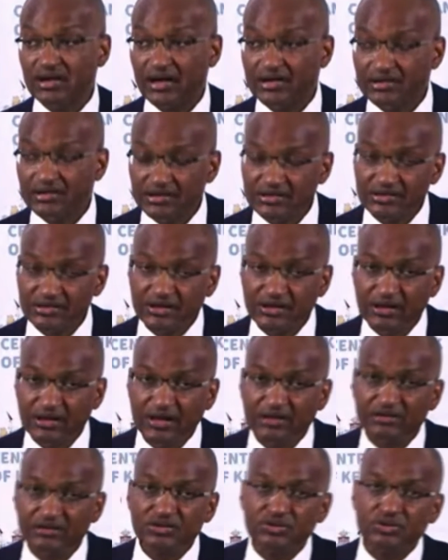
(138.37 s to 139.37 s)
And this
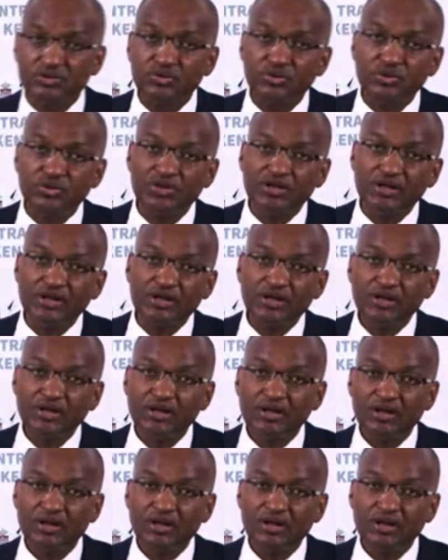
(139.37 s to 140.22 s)
relates to the,